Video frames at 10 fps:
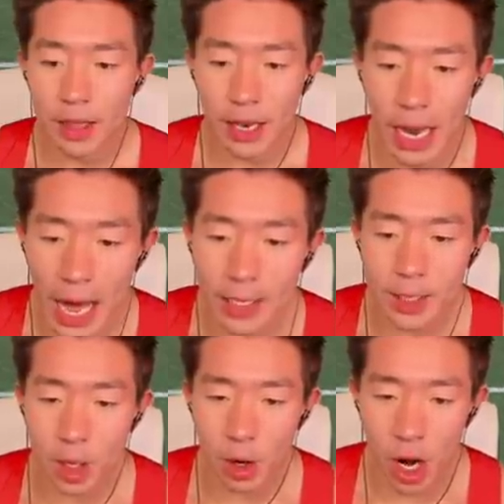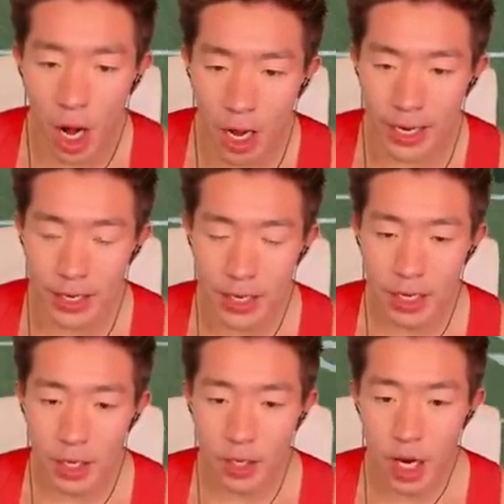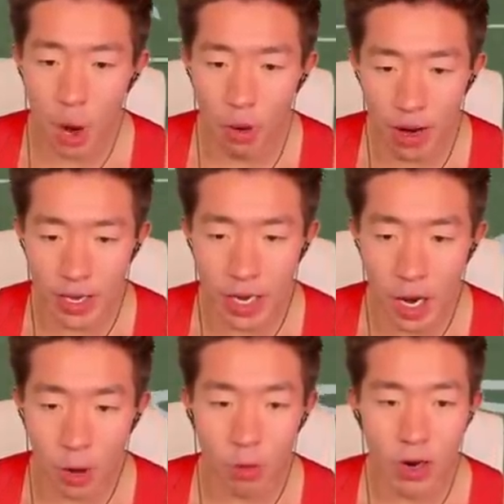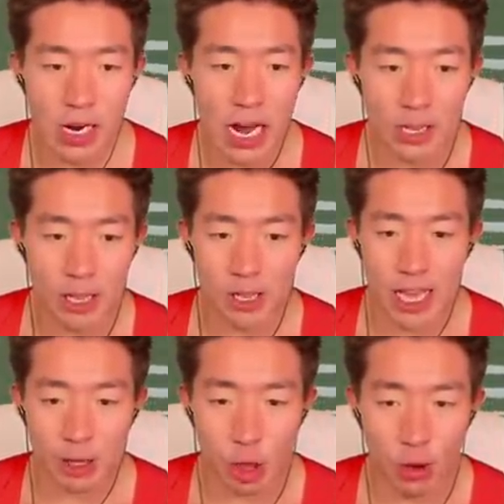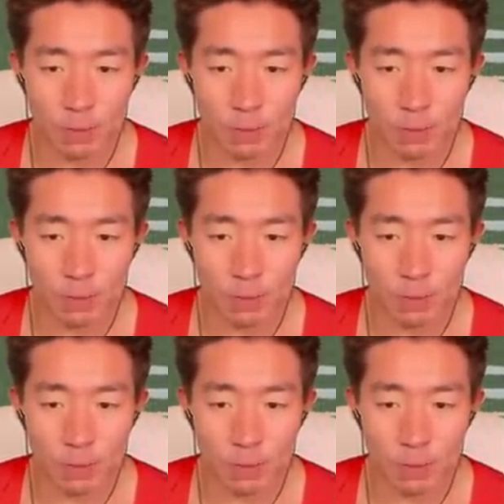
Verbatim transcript: The locks are on. Nowhere to go other than throwing